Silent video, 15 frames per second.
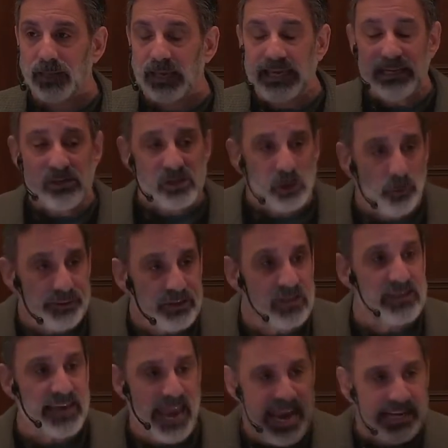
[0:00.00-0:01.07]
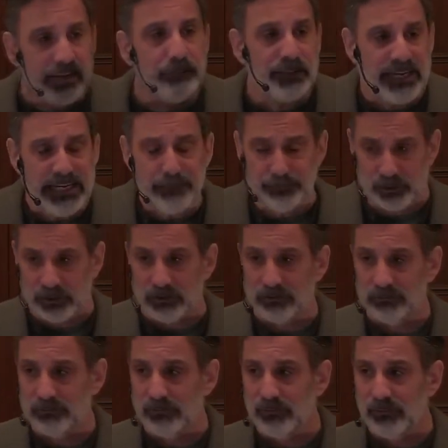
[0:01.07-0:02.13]
He is going to take a people,
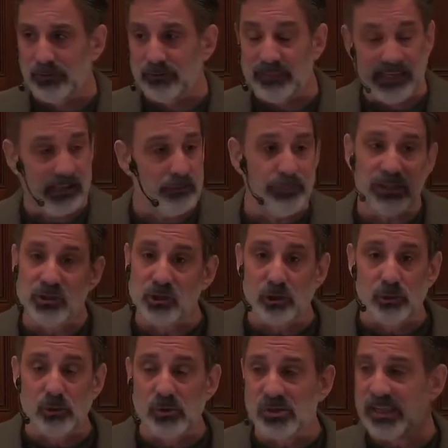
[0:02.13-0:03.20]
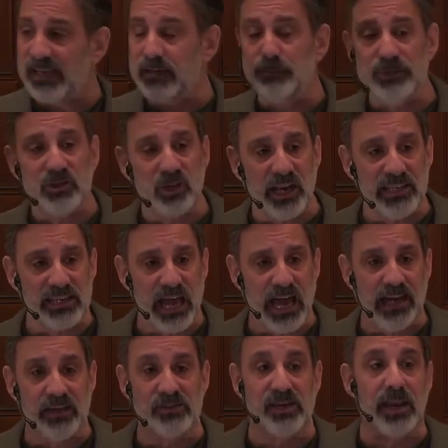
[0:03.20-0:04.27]
they can be Jews, they can be
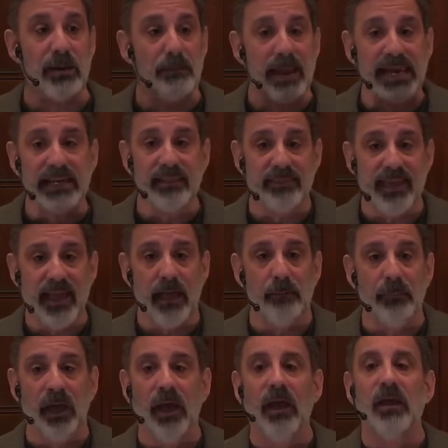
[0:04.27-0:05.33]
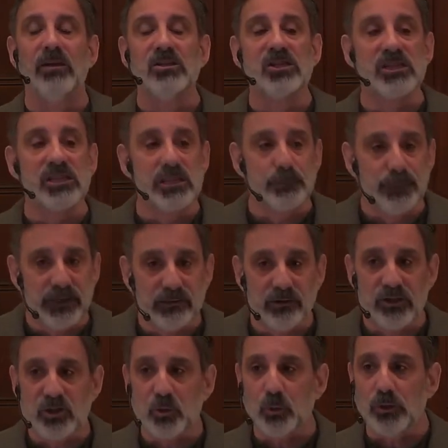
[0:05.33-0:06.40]
Gentiles, and make them
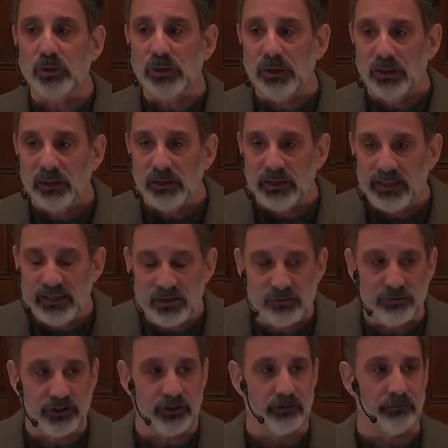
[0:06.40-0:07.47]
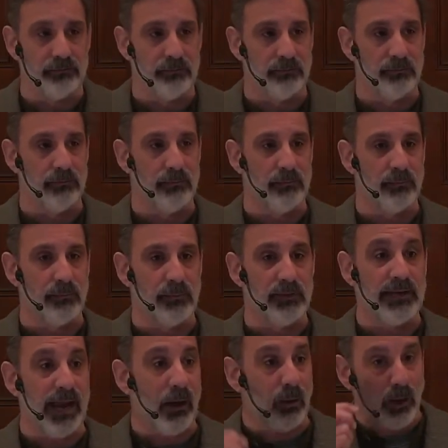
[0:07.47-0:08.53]
spiritual Israel.
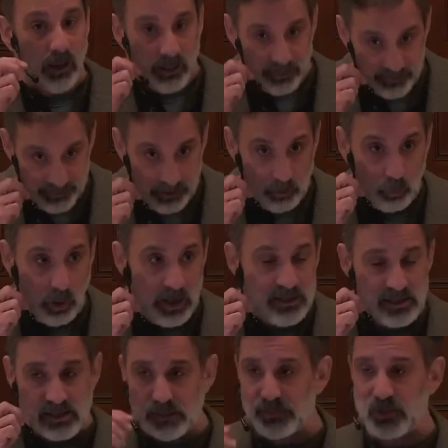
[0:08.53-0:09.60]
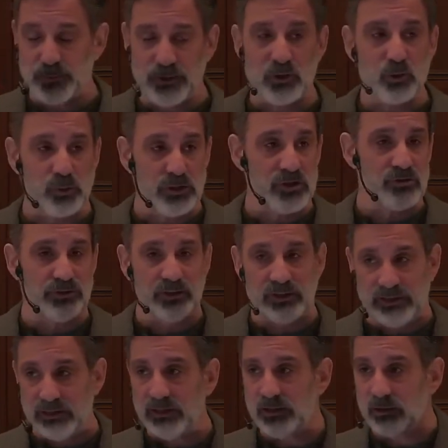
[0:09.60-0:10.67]
Now, there was some spiritual Israel
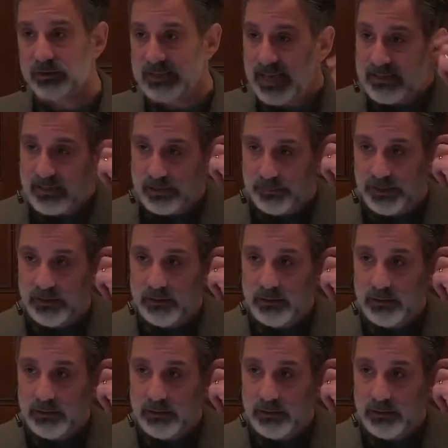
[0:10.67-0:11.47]
in the Old Testament.